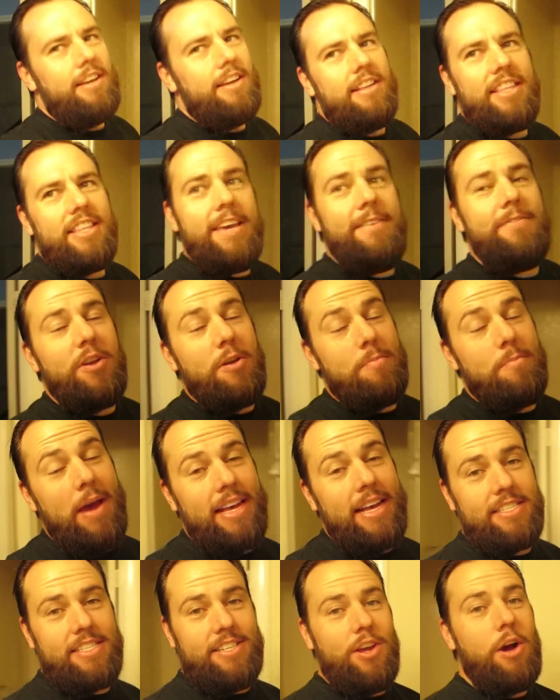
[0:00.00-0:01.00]
Leave your
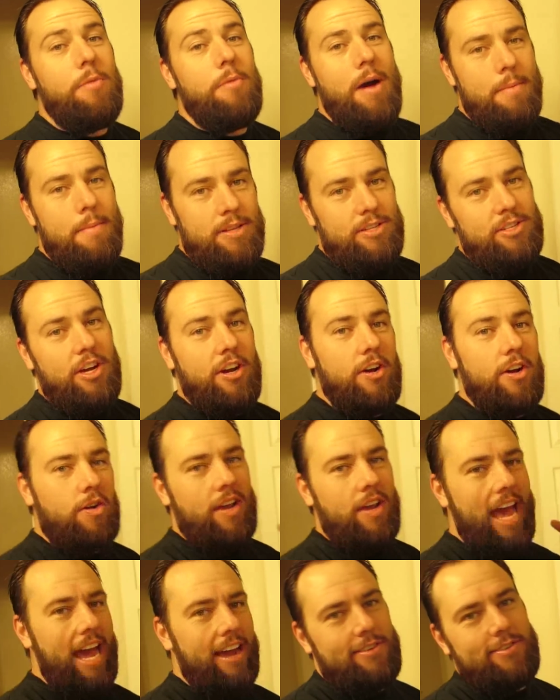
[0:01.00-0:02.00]
best yo mama joke,
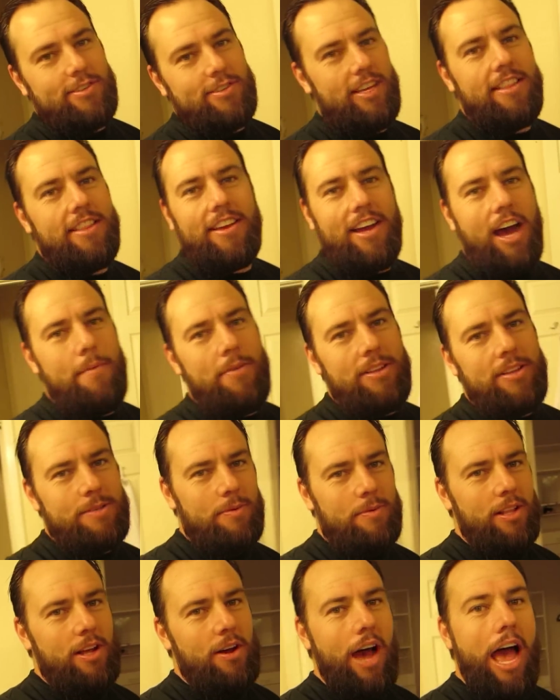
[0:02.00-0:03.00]
actually, in the comments
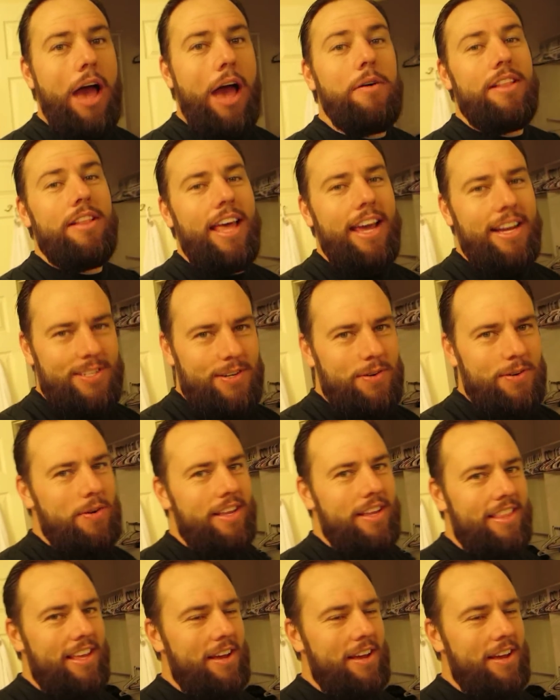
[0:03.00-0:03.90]
below. I would like to read